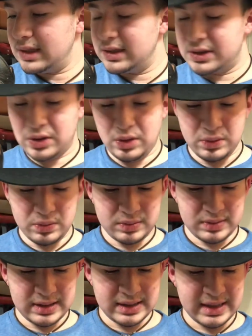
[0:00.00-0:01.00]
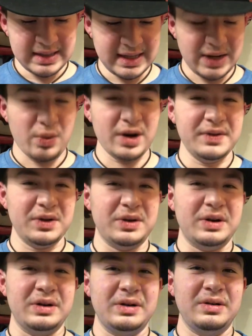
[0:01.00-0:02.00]
So this is like one of
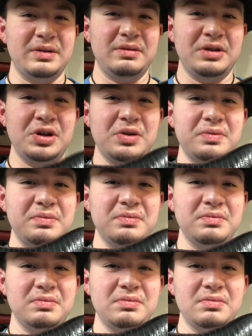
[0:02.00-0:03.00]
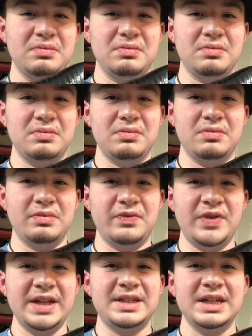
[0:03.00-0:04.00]
their, you know,
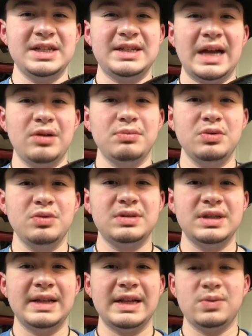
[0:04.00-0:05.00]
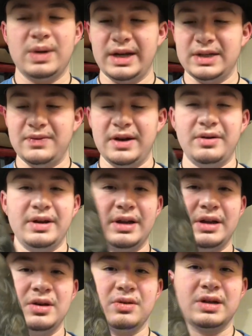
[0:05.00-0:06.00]
vintage style boots, and that's why it's very
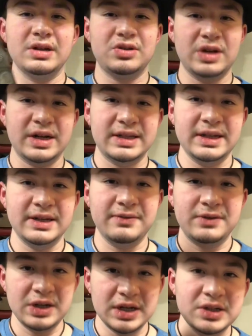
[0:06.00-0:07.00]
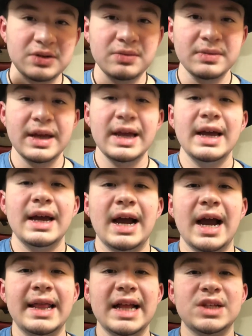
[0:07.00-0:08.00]
constructed traditional,
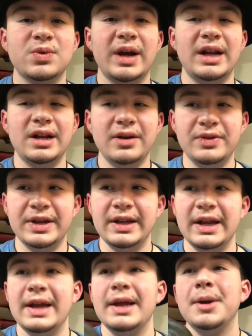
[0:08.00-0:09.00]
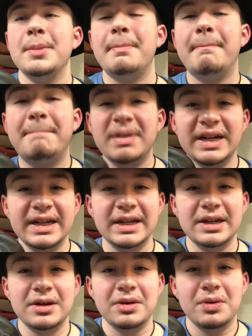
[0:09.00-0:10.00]
and that's why I love it. But
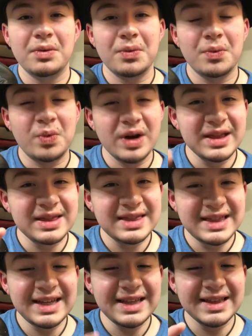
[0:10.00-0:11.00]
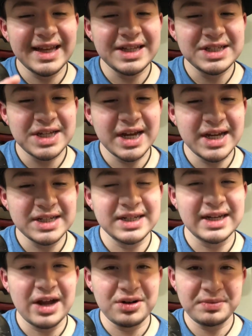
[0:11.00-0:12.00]
one thing they changed,
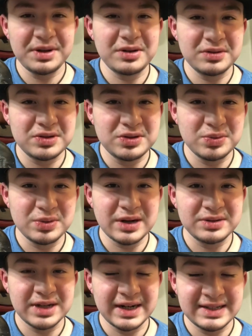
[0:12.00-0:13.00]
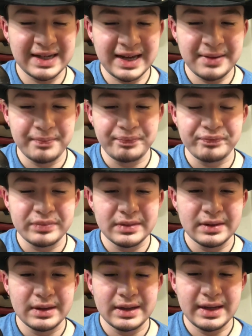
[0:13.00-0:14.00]
and now let me go to what I was trying to say,
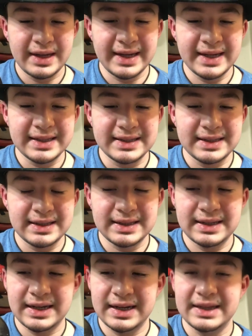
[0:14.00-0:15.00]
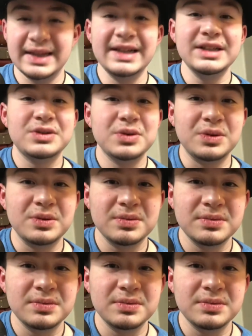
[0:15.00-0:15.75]
is the insole.